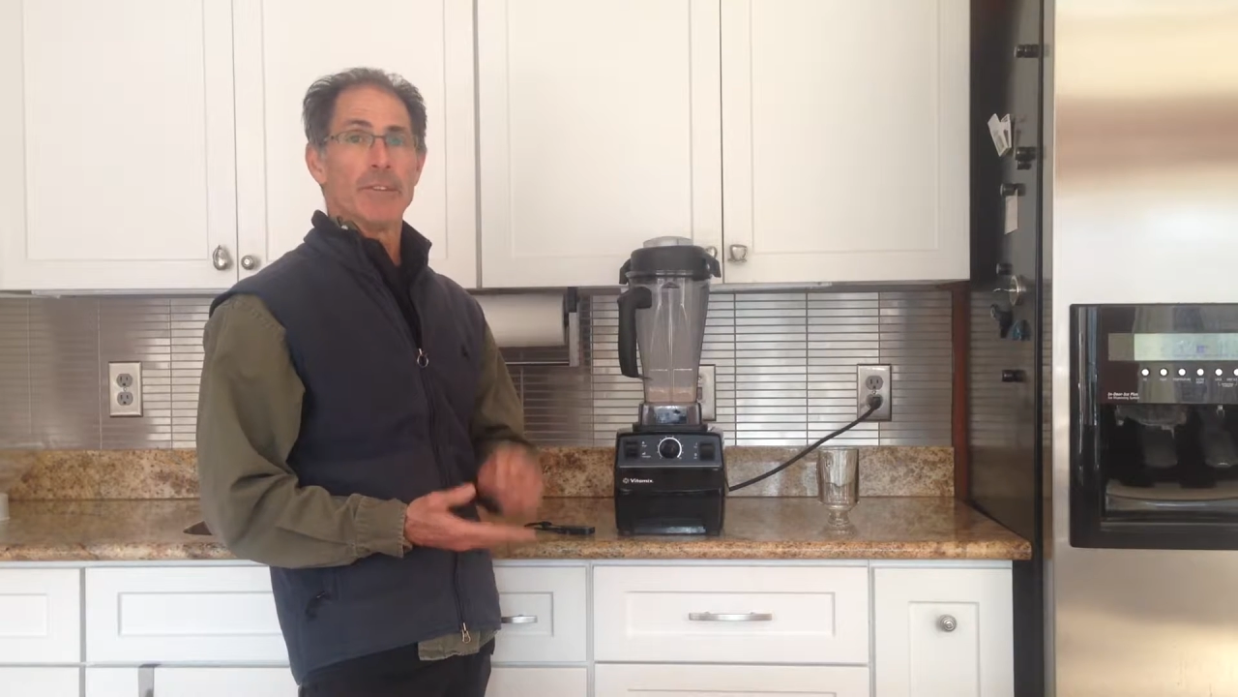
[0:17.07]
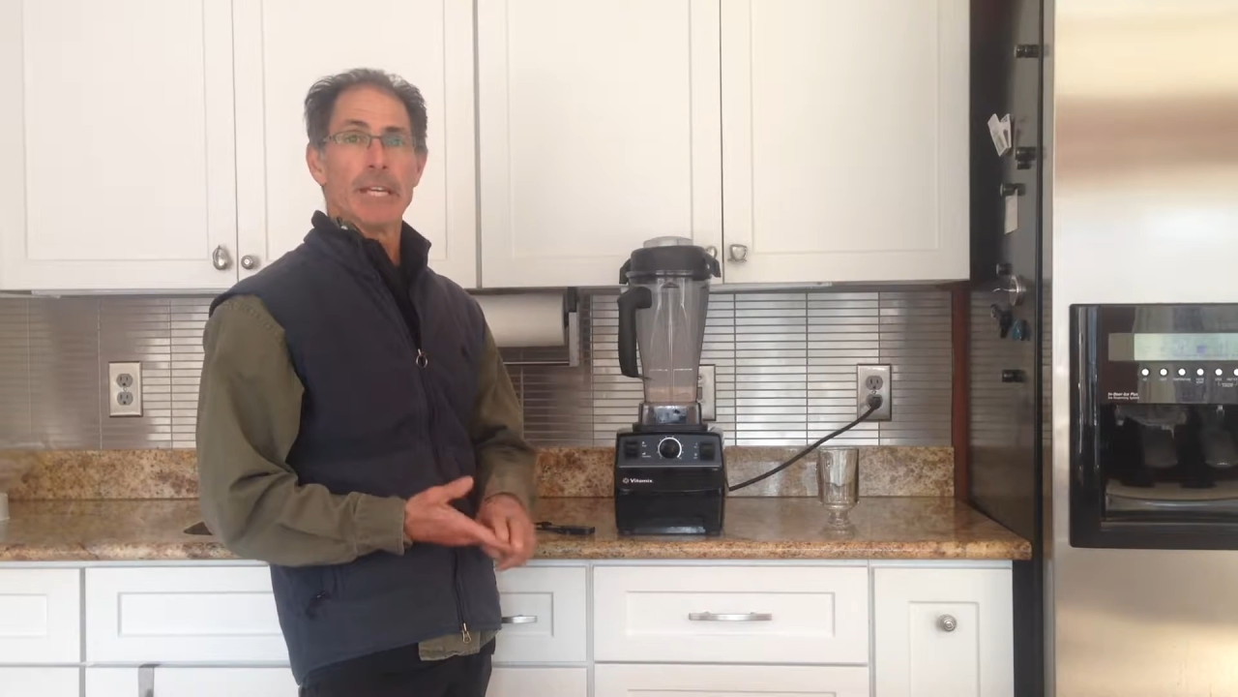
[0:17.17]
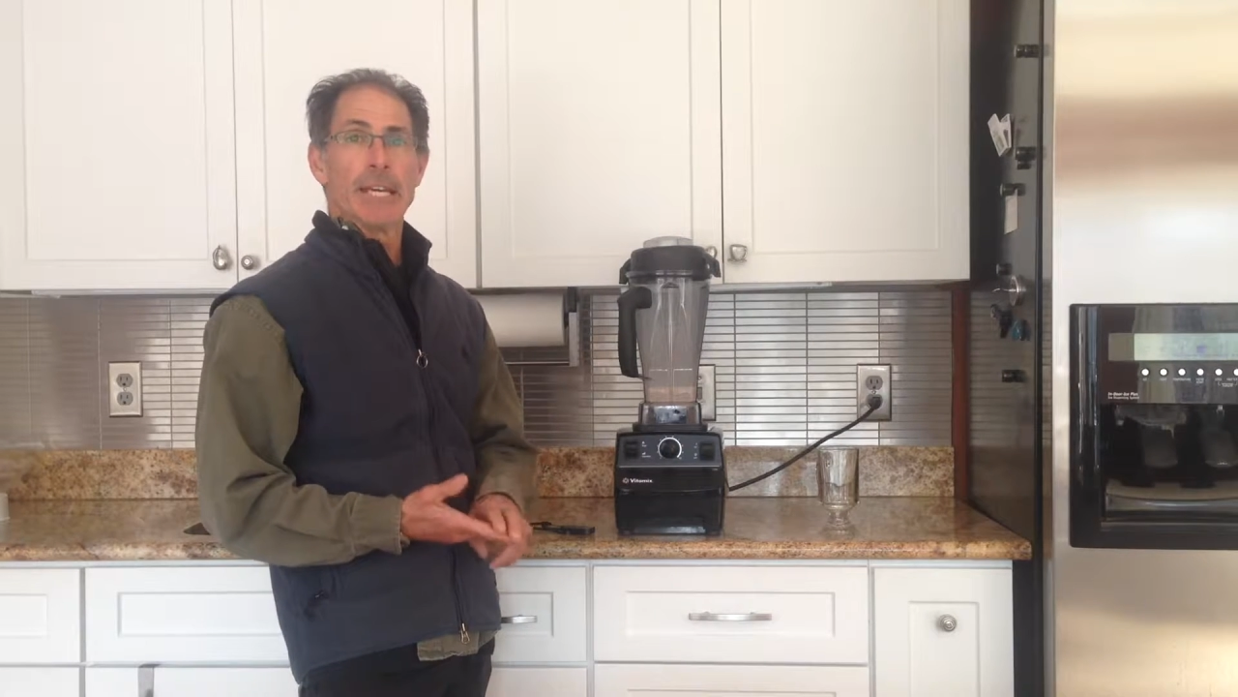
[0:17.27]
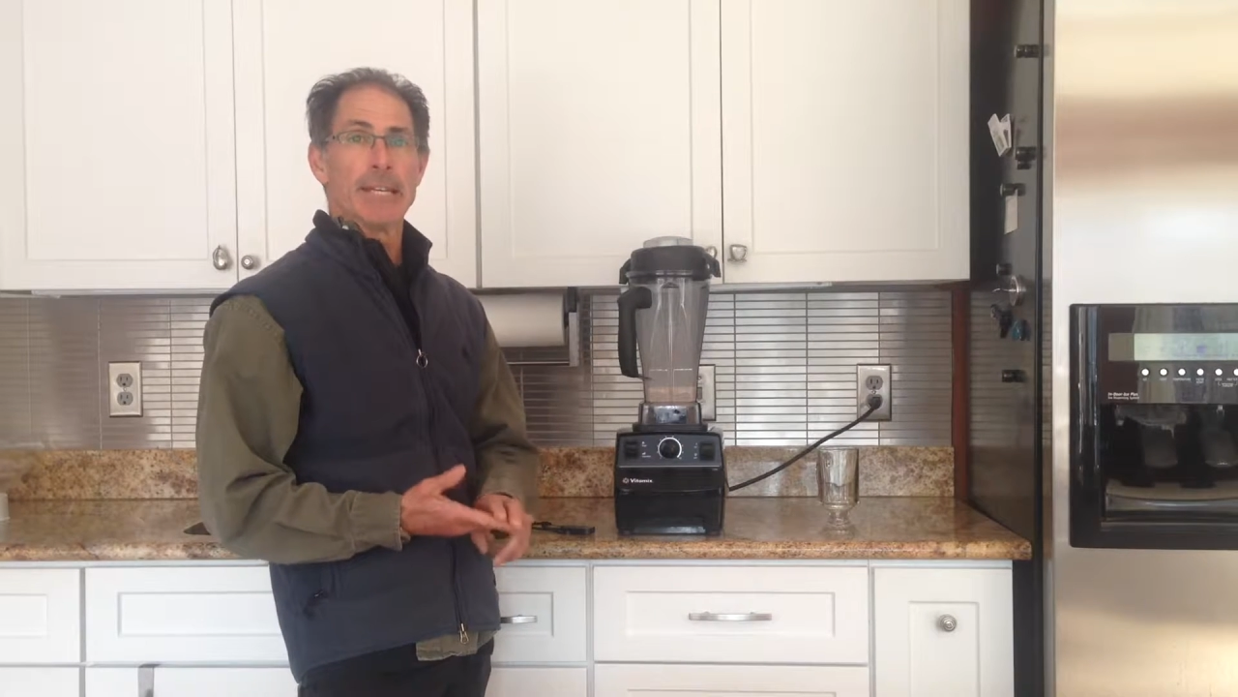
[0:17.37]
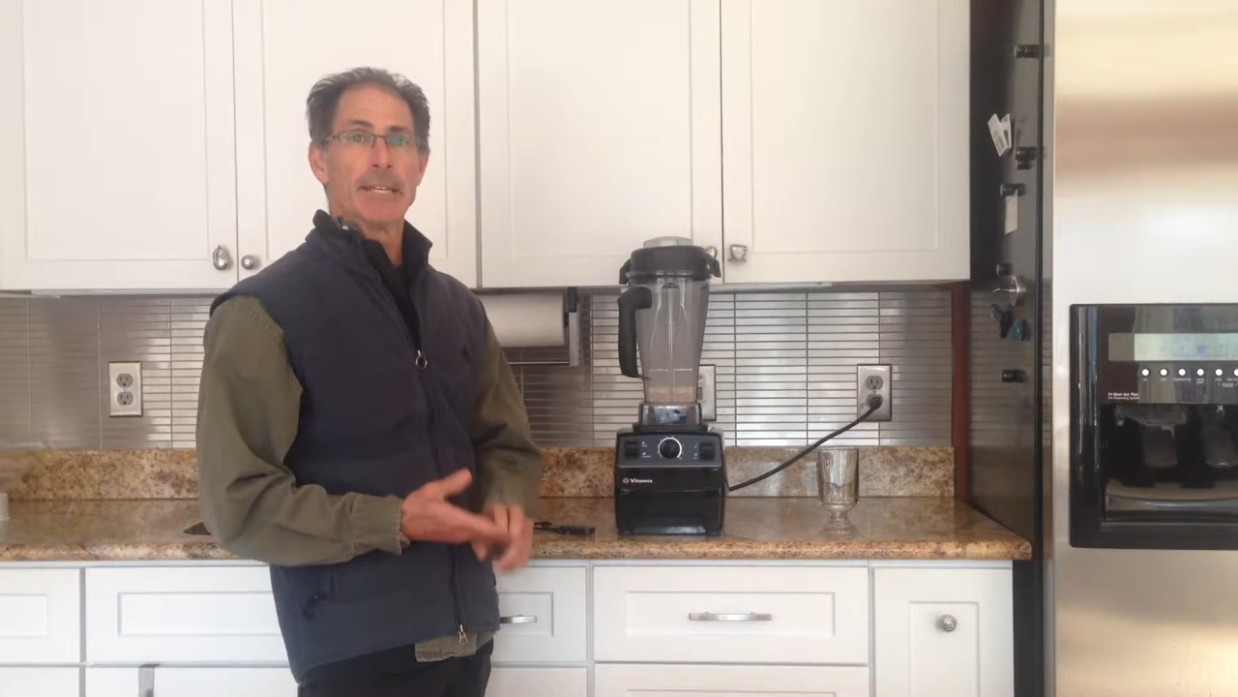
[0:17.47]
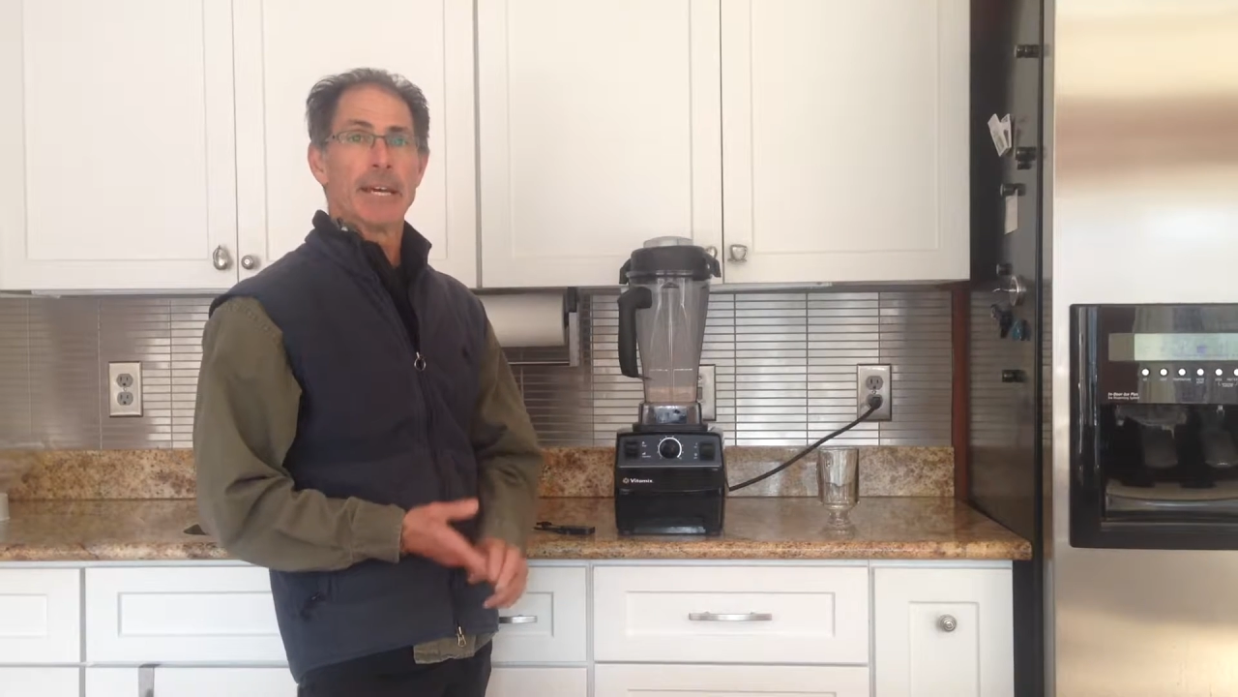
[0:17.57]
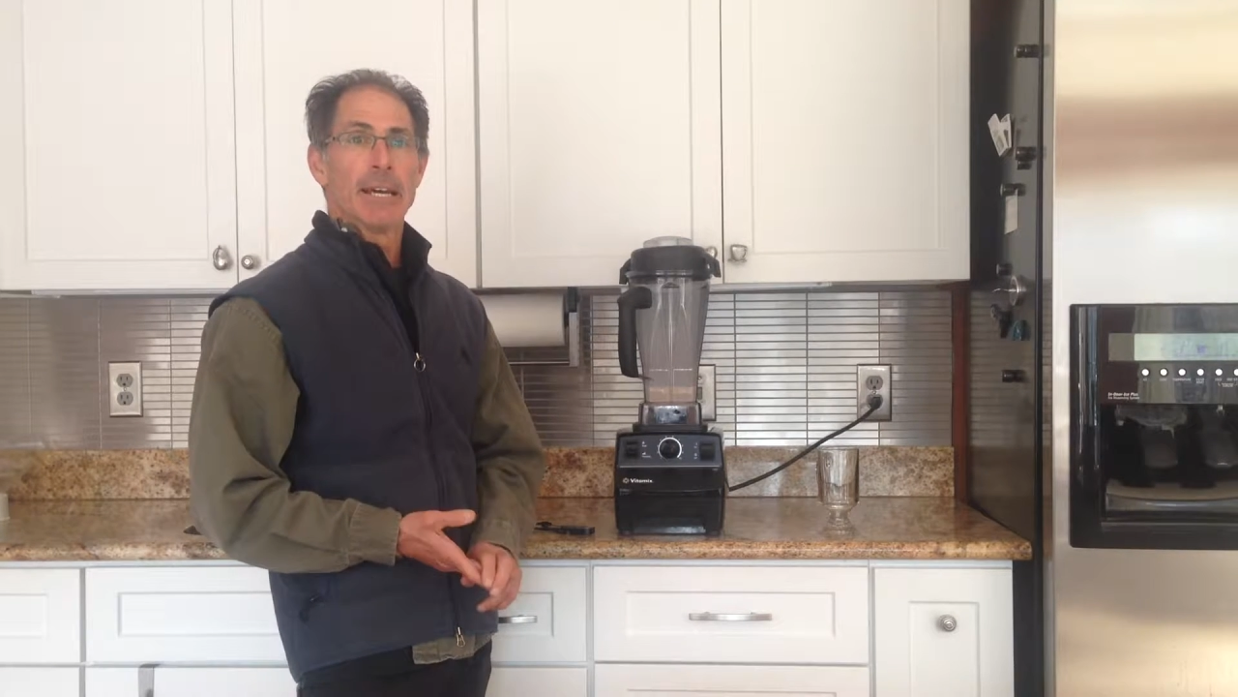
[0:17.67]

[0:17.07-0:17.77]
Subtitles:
vegan,